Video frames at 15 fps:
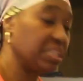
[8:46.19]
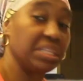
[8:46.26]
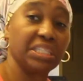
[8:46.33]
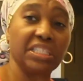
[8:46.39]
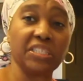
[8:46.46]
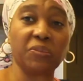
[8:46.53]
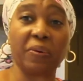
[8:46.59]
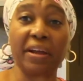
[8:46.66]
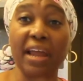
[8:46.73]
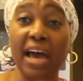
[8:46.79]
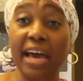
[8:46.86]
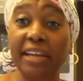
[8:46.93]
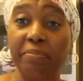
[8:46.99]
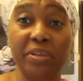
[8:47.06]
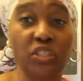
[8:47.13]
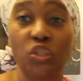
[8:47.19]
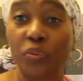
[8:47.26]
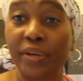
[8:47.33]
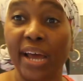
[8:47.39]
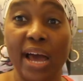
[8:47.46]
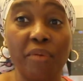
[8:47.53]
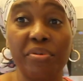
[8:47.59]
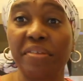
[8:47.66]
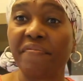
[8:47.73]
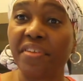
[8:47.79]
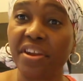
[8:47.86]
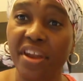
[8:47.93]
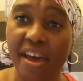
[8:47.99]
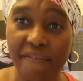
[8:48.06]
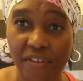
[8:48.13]
this is what I'd be doing. I would have
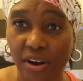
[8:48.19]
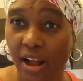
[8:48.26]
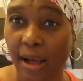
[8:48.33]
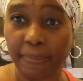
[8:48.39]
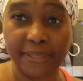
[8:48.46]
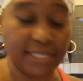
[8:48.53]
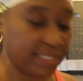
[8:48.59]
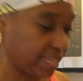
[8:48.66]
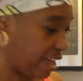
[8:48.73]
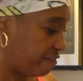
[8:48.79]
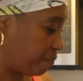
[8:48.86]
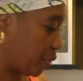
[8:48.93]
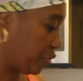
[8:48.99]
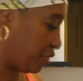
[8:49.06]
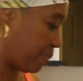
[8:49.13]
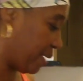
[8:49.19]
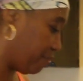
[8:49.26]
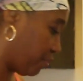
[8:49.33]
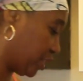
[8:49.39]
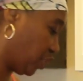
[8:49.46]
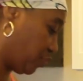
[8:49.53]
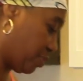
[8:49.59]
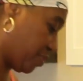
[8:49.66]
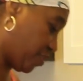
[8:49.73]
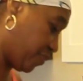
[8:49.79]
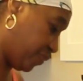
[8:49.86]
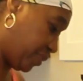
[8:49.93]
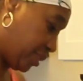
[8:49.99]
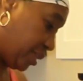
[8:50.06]
never opted to have both of my breasts removed.